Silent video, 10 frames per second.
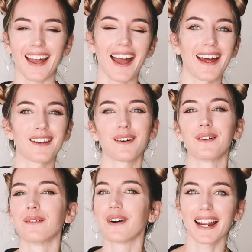And
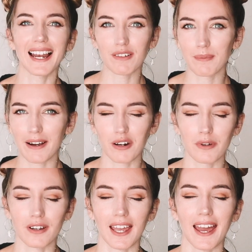what I love about
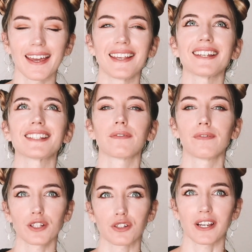Remote OK is its
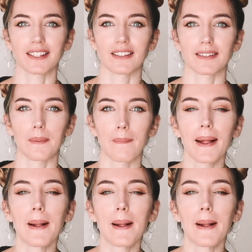filtering system,